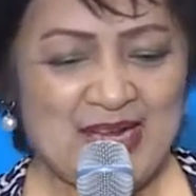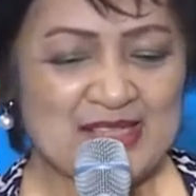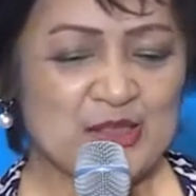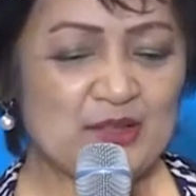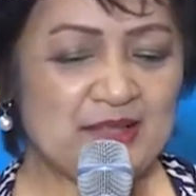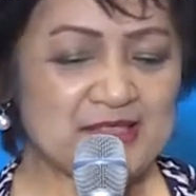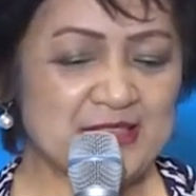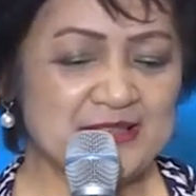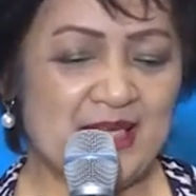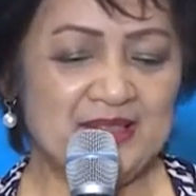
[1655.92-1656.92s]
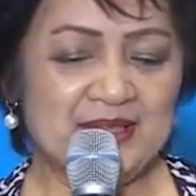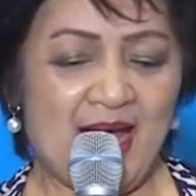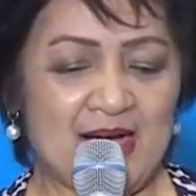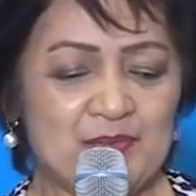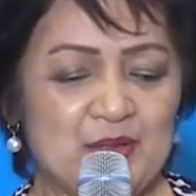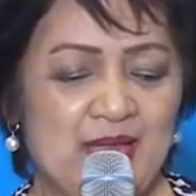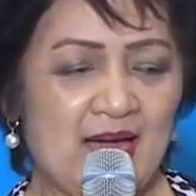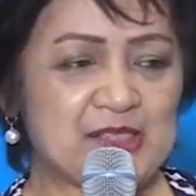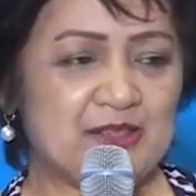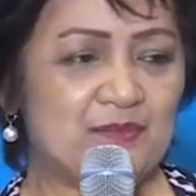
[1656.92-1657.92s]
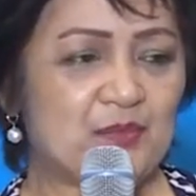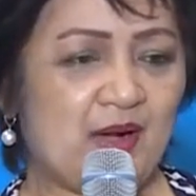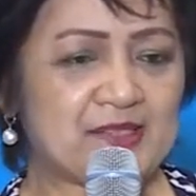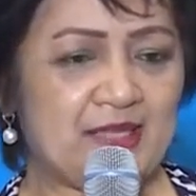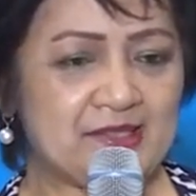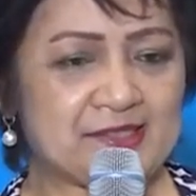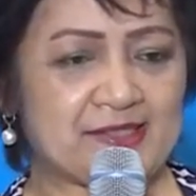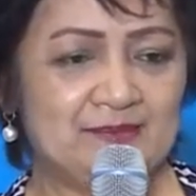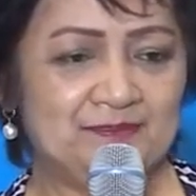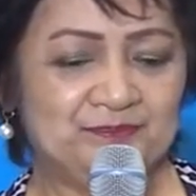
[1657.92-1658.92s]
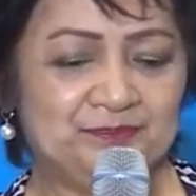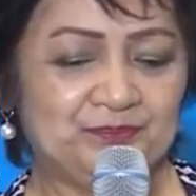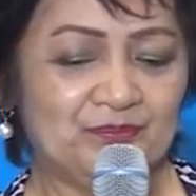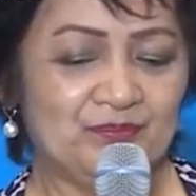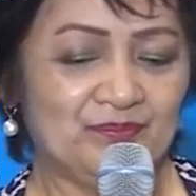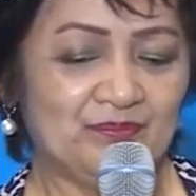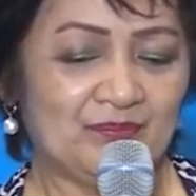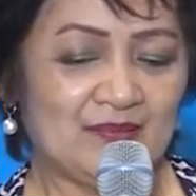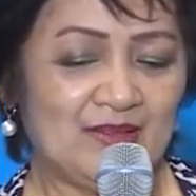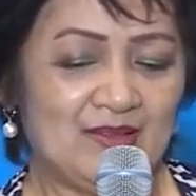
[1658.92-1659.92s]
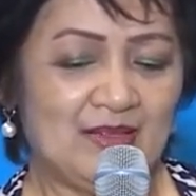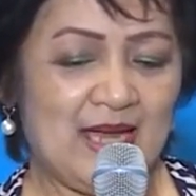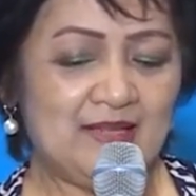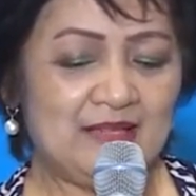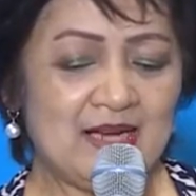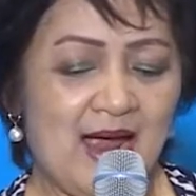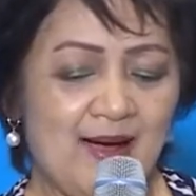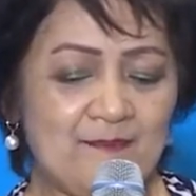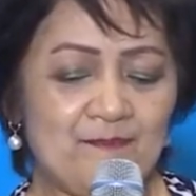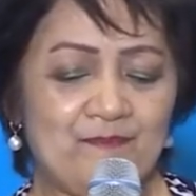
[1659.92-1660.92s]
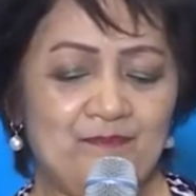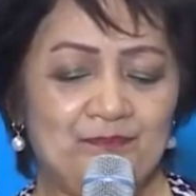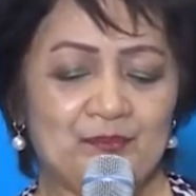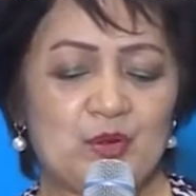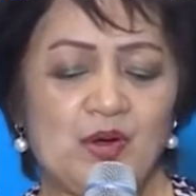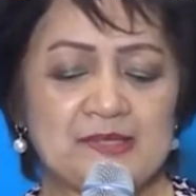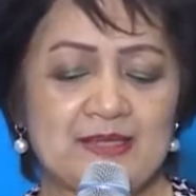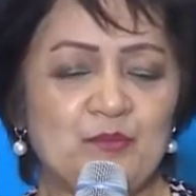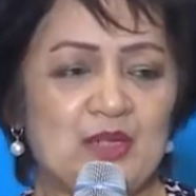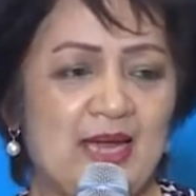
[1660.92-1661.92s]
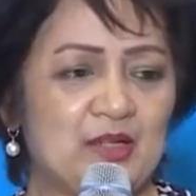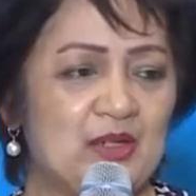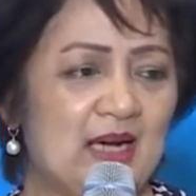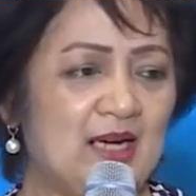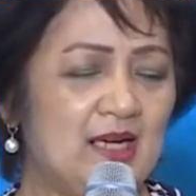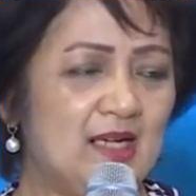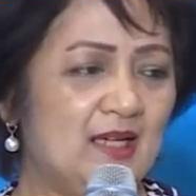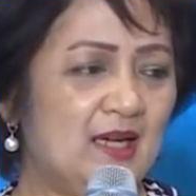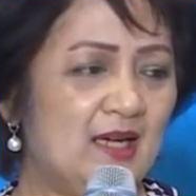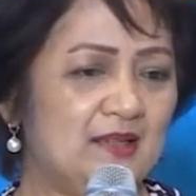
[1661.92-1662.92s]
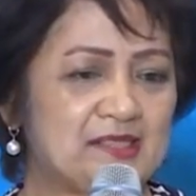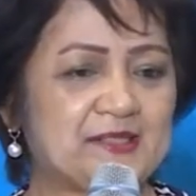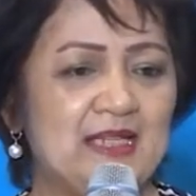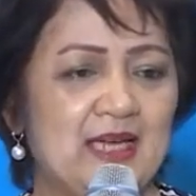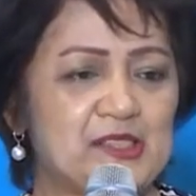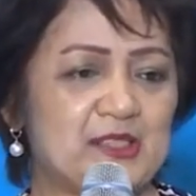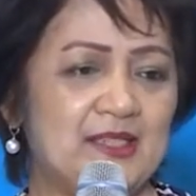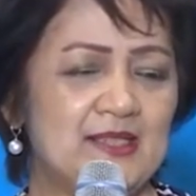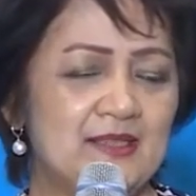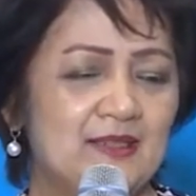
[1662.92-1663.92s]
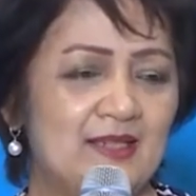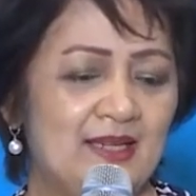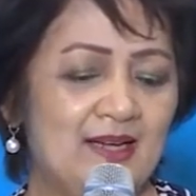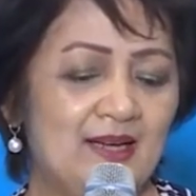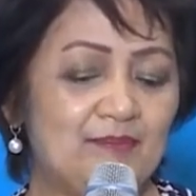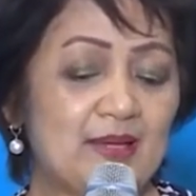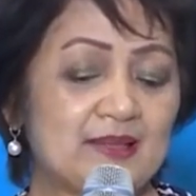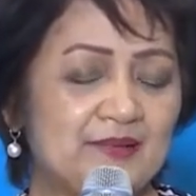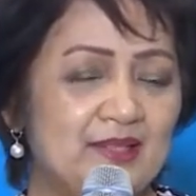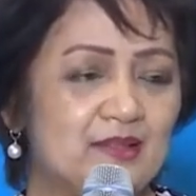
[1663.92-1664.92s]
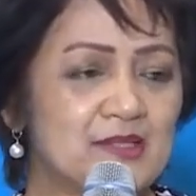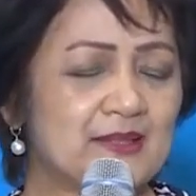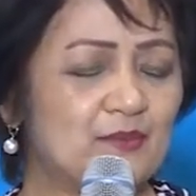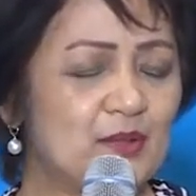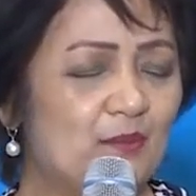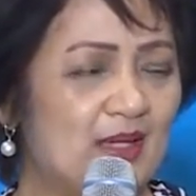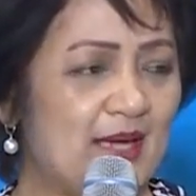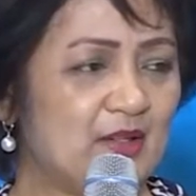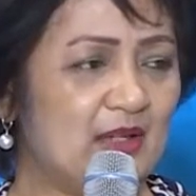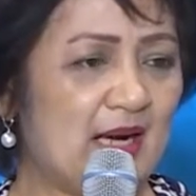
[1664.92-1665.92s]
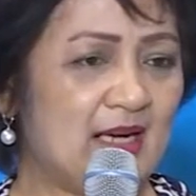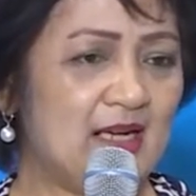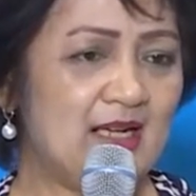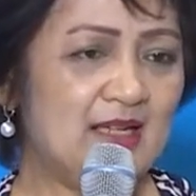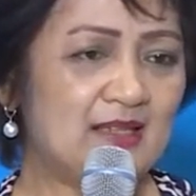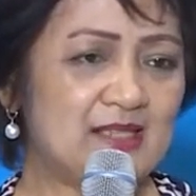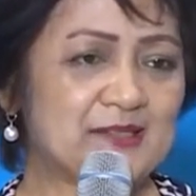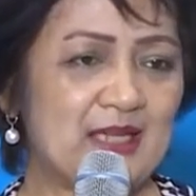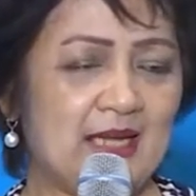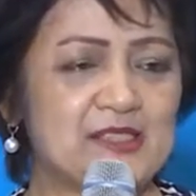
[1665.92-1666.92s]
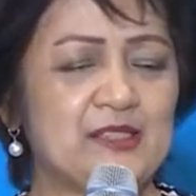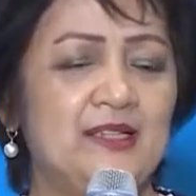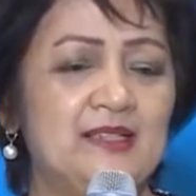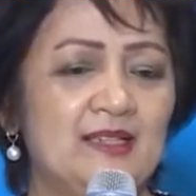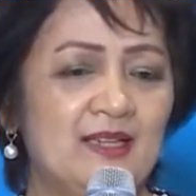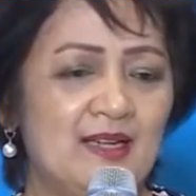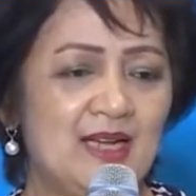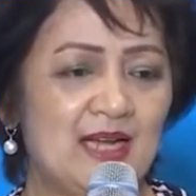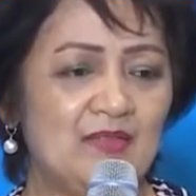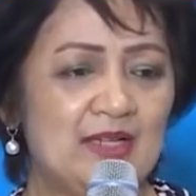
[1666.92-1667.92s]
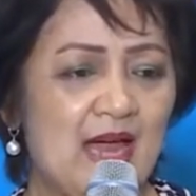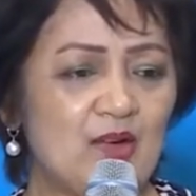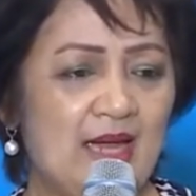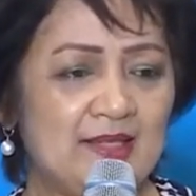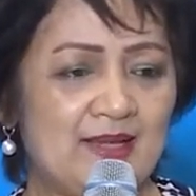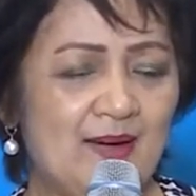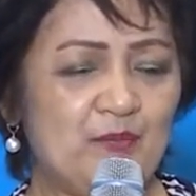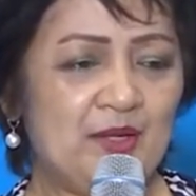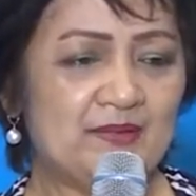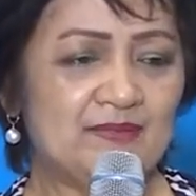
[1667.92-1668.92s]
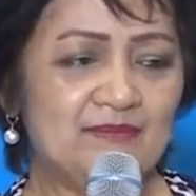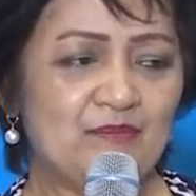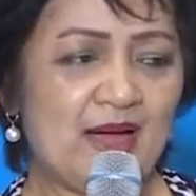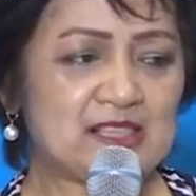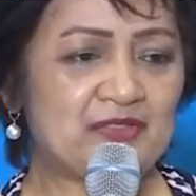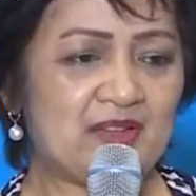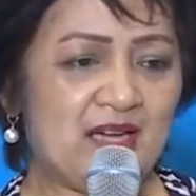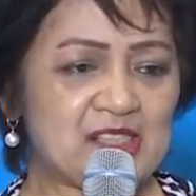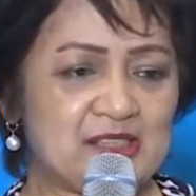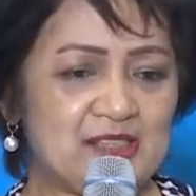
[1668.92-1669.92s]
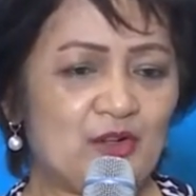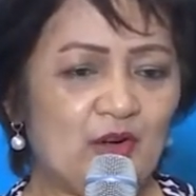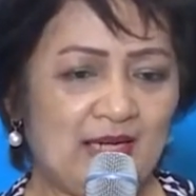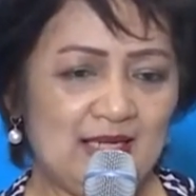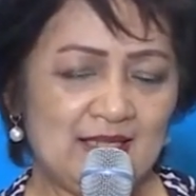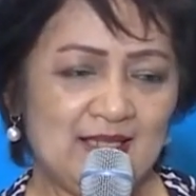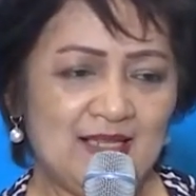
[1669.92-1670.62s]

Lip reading: So this is the entire production process, ending up doon sa molecular distillation. Pagdating doon sa molecular distillation, we now end up with much fresher oil,